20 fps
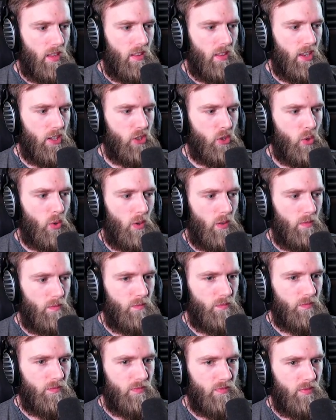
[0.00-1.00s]
That's cool.
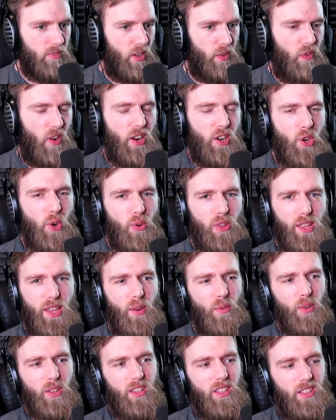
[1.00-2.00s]
If I knew
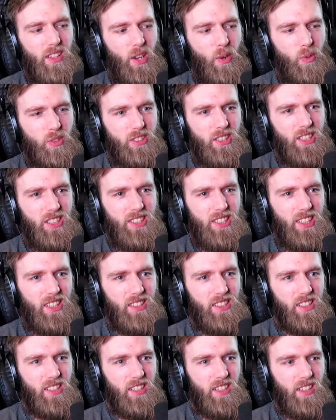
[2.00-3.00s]
it was it was this
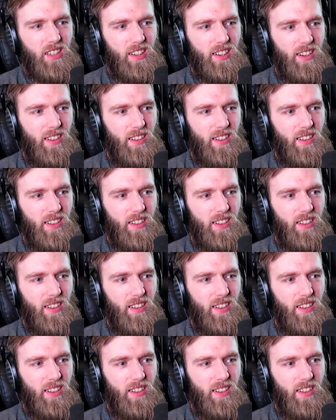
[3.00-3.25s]
easy,